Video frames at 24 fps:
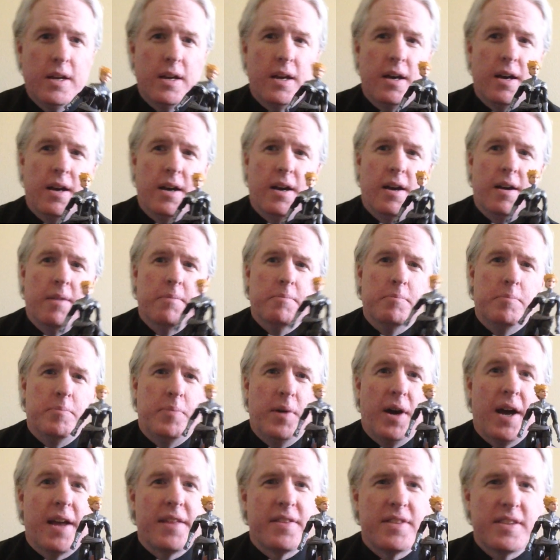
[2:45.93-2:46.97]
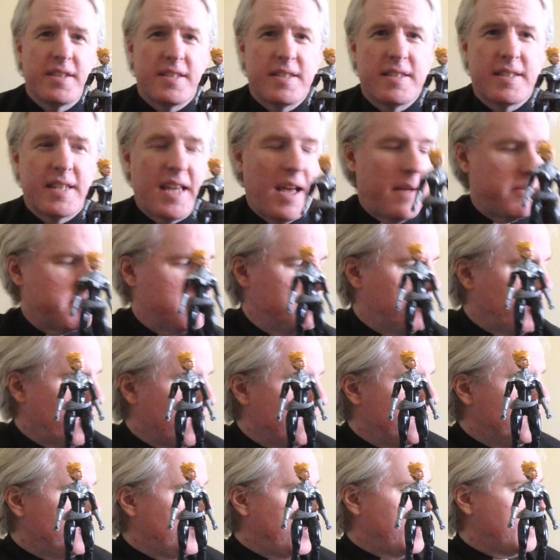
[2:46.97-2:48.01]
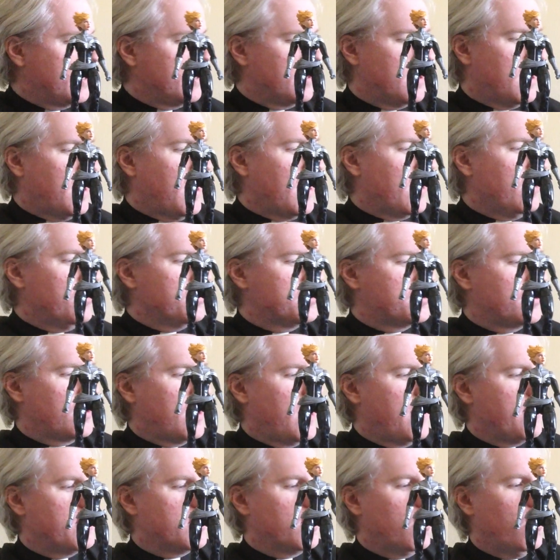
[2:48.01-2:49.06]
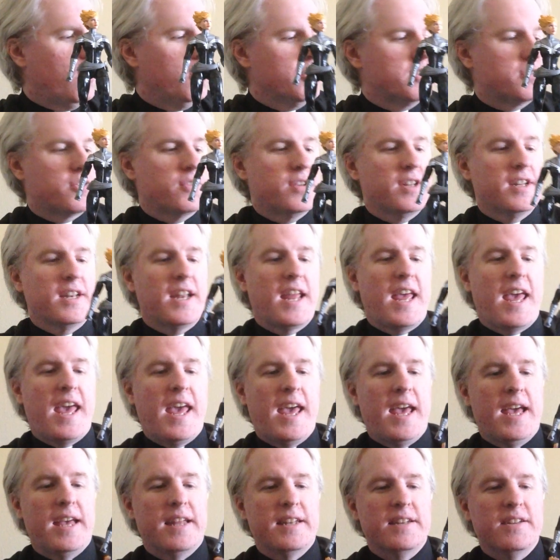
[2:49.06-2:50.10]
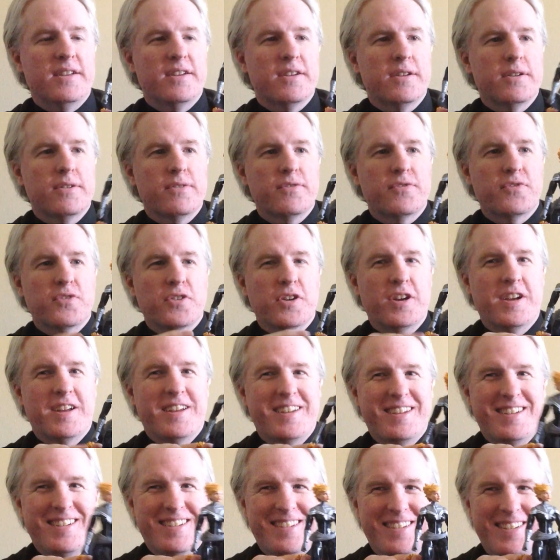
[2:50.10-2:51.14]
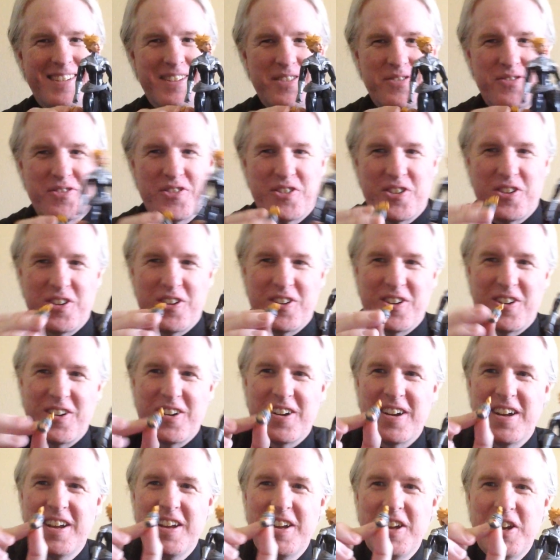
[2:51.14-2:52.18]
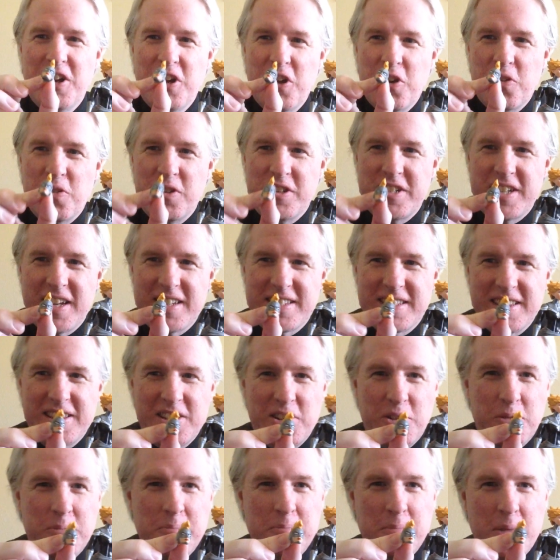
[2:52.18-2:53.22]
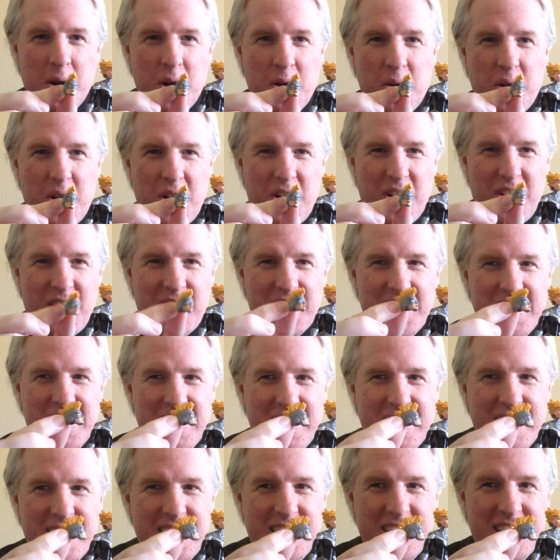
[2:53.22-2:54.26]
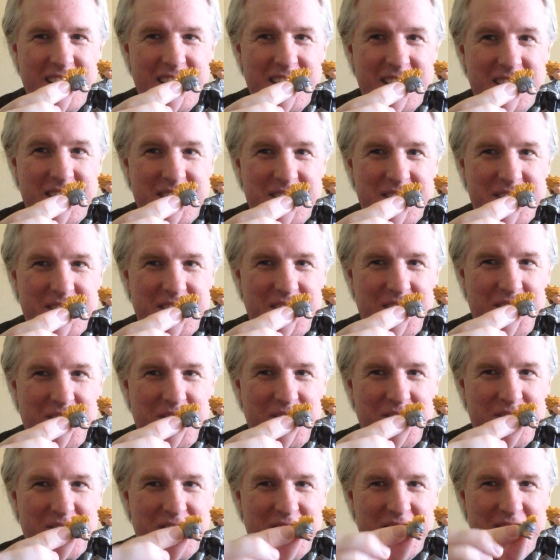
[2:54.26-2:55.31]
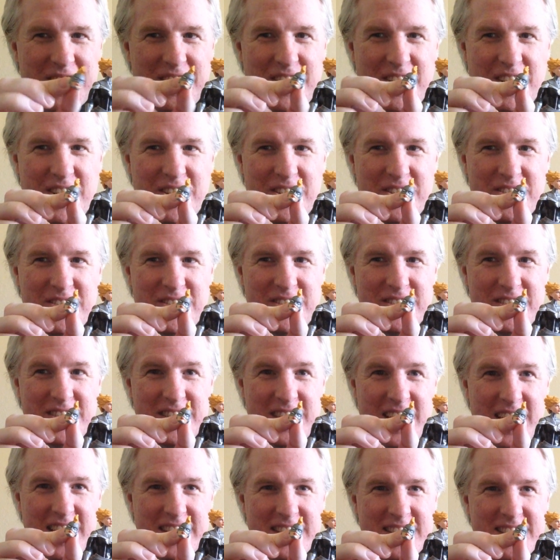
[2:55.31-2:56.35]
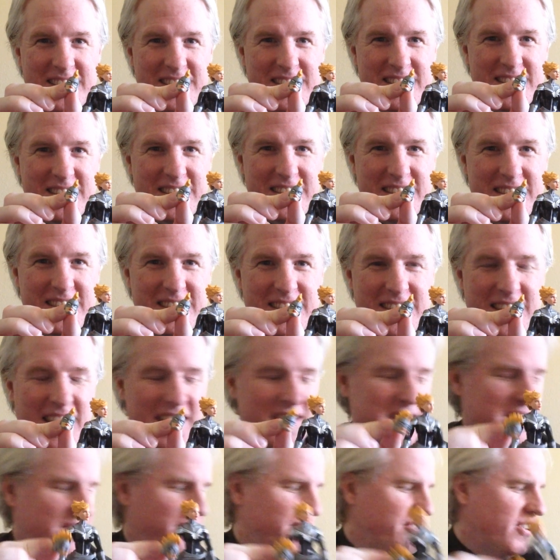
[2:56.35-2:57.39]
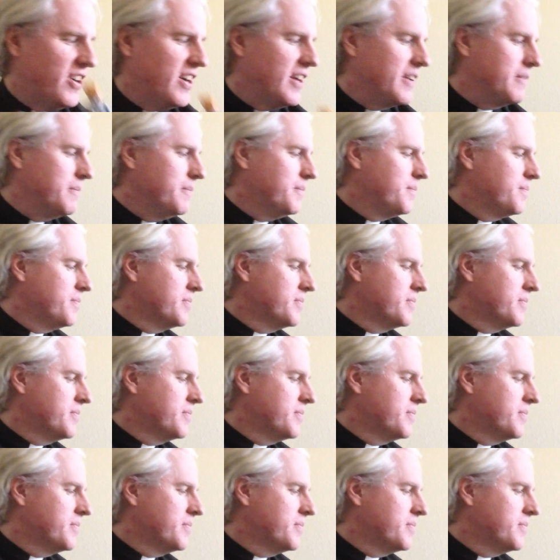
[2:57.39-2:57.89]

But this is Captain Marvel, and I also have an alternate head for her, which has a little mohawk. So that's fun.